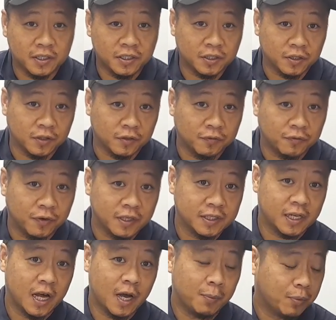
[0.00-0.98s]
issue. For
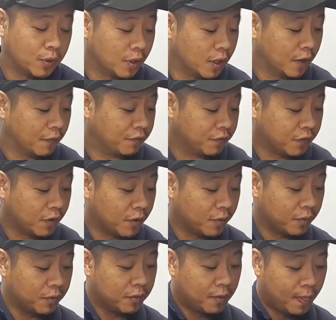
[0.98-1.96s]
example, if
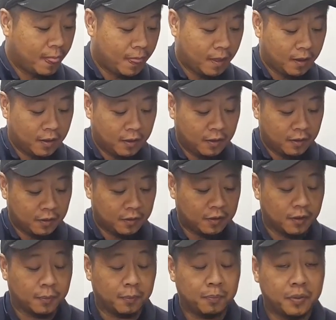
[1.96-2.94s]

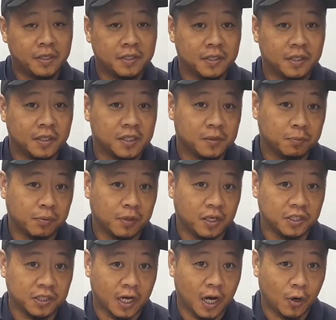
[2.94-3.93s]
your piston is
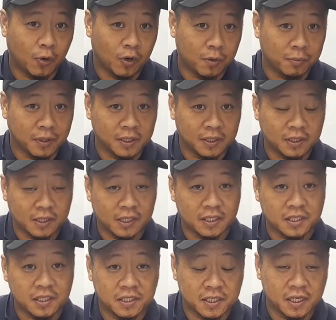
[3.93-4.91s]
plunged outward because it
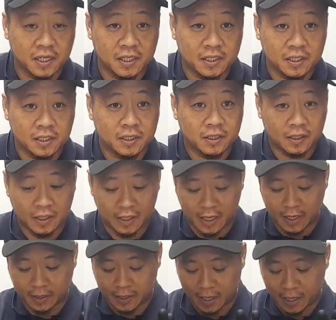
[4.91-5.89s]
is seized,
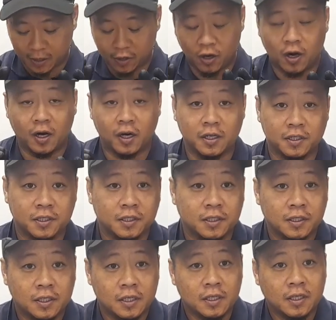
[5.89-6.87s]
it can
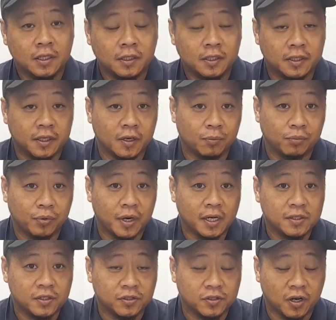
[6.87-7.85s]
cause the
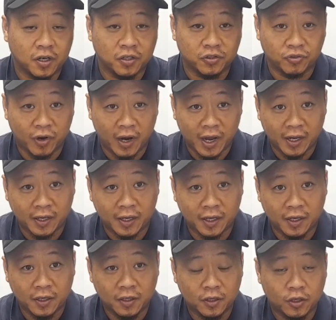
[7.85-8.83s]
brakes to start
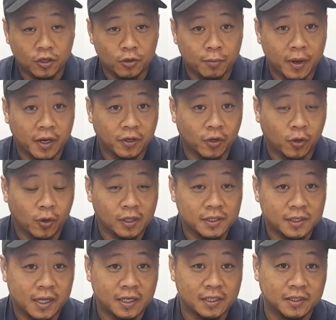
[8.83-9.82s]
dragging. You may notice
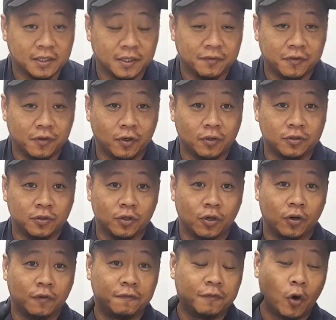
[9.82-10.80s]
that it's difficult to
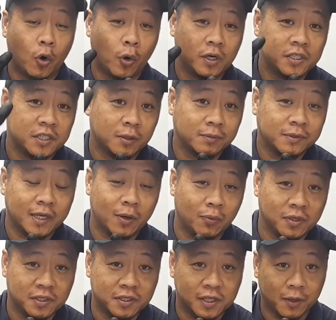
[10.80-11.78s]
go forward
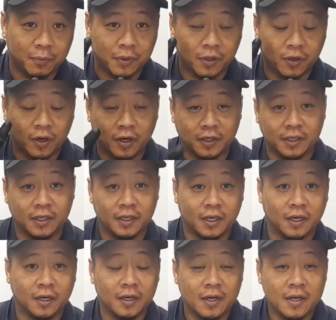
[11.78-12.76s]
sometime when you're stepping on
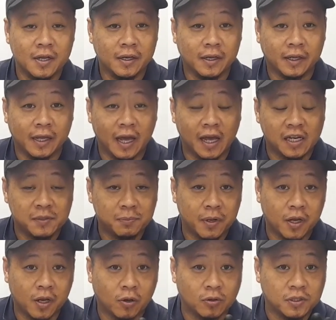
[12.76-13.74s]
the gas
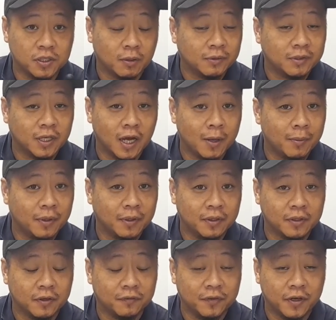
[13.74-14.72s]
pedal. Sometime
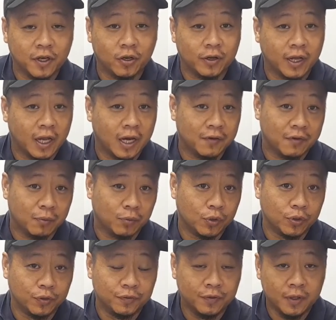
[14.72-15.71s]
your vehicle can't even
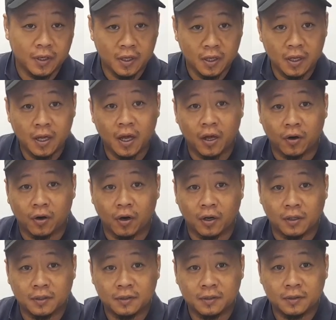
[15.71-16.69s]
move at
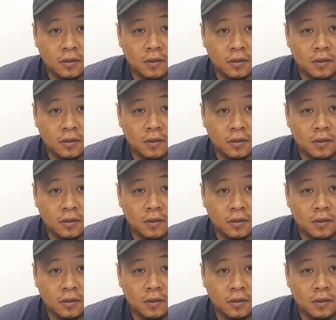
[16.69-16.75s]
all.